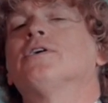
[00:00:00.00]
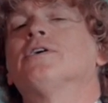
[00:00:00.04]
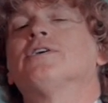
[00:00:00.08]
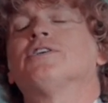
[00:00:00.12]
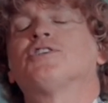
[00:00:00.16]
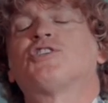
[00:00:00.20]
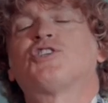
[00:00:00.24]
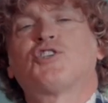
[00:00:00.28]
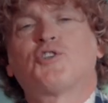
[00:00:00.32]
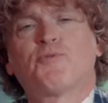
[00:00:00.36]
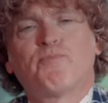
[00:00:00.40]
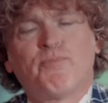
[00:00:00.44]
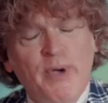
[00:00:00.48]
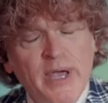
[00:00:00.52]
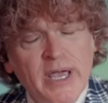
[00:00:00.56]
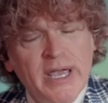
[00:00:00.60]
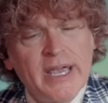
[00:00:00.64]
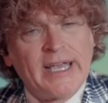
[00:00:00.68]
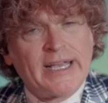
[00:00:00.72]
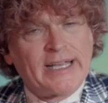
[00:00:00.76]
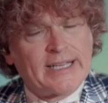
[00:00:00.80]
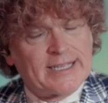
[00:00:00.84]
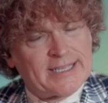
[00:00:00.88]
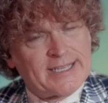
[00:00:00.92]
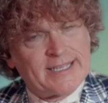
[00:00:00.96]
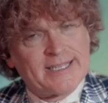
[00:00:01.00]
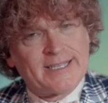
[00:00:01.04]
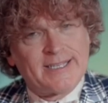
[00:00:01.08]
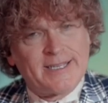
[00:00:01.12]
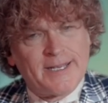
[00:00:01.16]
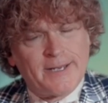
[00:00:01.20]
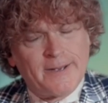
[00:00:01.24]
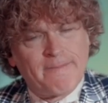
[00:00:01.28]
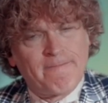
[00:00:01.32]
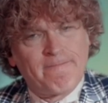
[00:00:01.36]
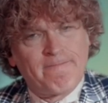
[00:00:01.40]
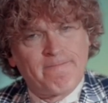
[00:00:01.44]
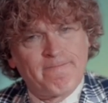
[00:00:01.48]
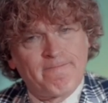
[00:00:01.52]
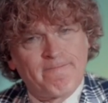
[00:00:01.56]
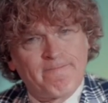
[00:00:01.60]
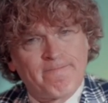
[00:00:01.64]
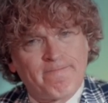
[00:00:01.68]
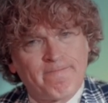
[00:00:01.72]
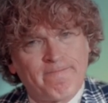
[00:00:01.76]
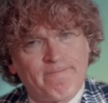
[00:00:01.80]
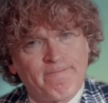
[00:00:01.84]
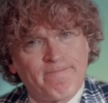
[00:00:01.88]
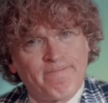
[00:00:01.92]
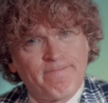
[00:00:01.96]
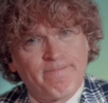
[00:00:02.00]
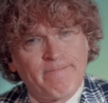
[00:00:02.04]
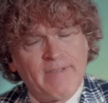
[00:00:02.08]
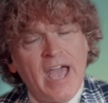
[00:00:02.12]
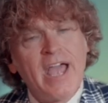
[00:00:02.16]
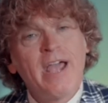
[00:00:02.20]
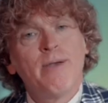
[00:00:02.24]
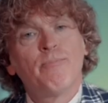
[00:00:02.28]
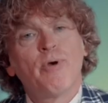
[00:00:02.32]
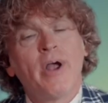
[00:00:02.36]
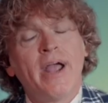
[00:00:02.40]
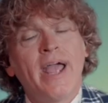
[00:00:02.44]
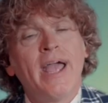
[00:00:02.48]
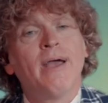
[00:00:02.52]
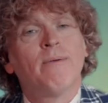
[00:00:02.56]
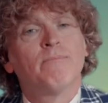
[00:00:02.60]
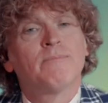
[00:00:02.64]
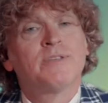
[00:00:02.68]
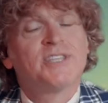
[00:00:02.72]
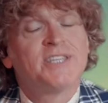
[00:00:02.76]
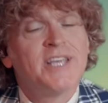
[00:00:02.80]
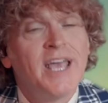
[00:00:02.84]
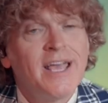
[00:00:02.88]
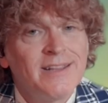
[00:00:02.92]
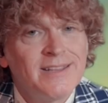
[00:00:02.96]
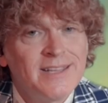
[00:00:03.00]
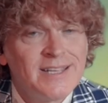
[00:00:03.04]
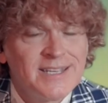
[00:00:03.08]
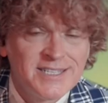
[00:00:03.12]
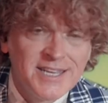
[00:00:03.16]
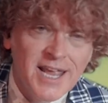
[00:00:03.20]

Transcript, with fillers: speaks Abraham said the